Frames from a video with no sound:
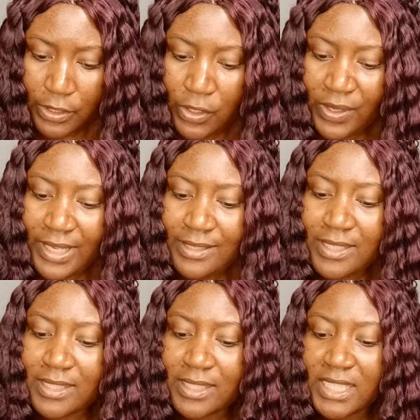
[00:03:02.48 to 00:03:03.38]
you can
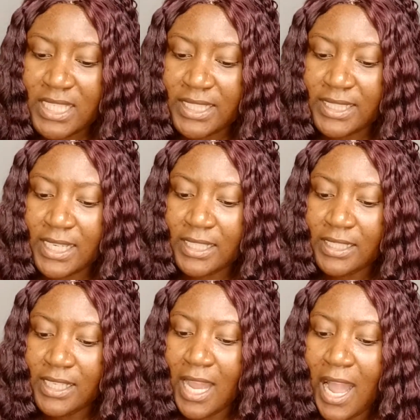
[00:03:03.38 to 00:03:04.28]
still get
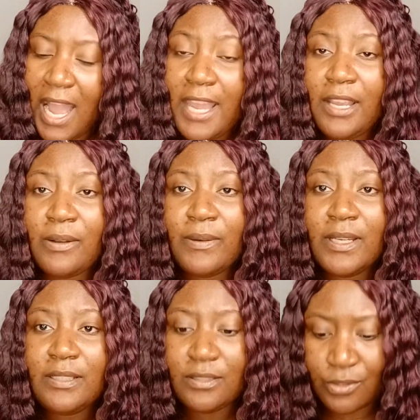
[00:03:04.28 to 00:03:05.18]
a high
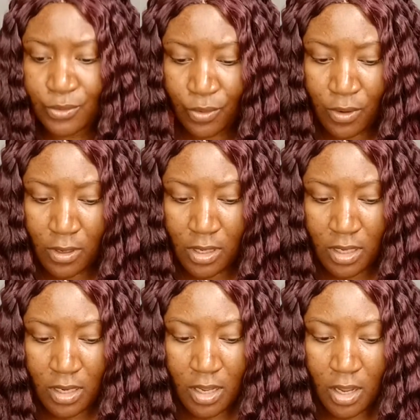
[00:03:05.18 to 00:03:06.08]
credit
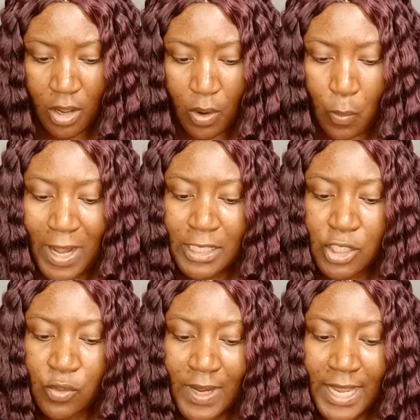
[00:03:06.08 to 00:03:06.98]
score
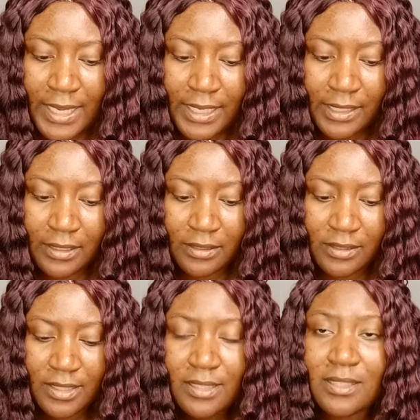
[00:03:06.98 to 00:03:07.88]
while
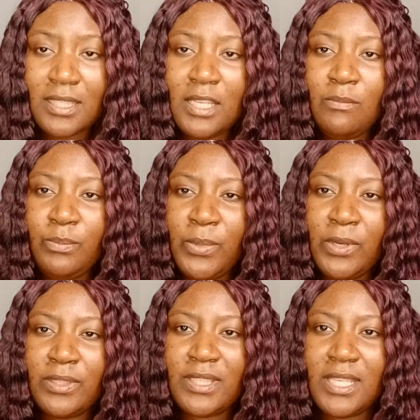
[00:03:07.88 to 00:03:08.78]
trying these
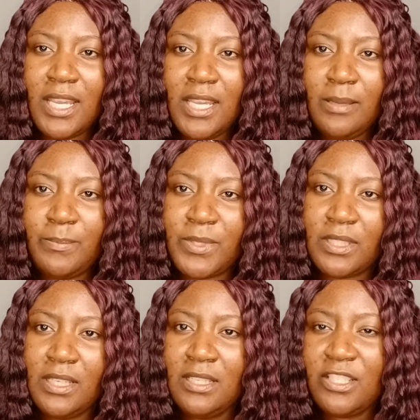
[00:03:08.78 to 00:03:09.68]
simple
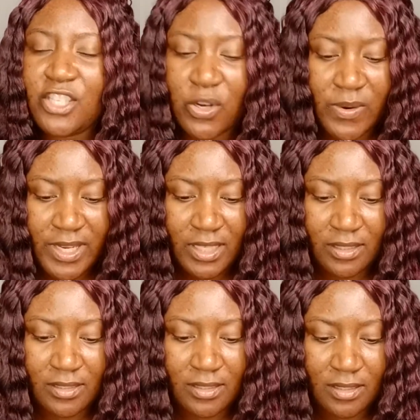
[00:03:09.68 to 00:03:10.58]
tips and
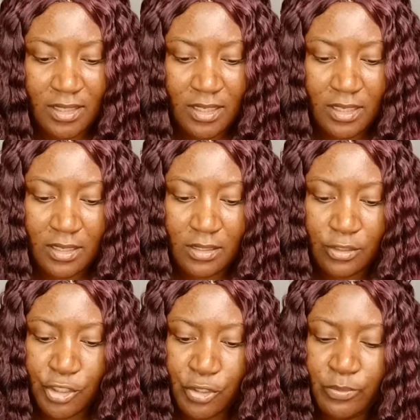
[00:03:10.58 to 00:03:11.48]
tricks
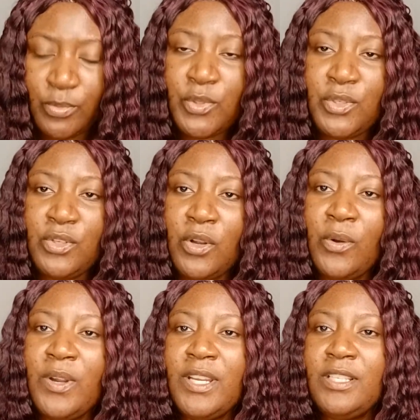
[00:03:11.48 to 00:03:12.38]
to boost
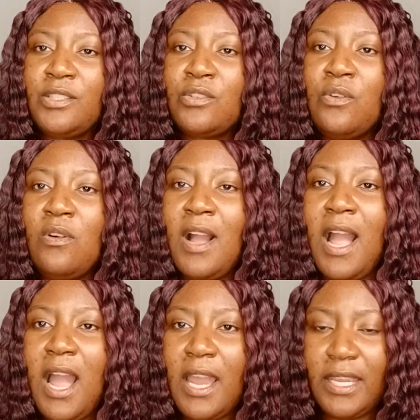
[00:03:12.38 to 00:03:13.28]
your credit score
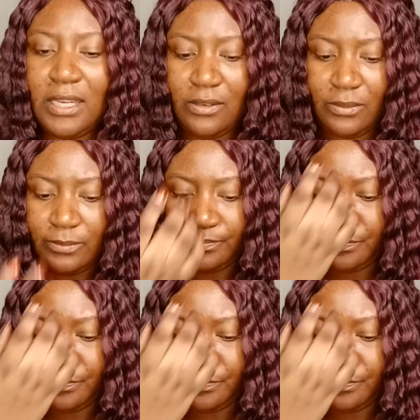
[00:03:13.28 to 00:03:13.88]
higher.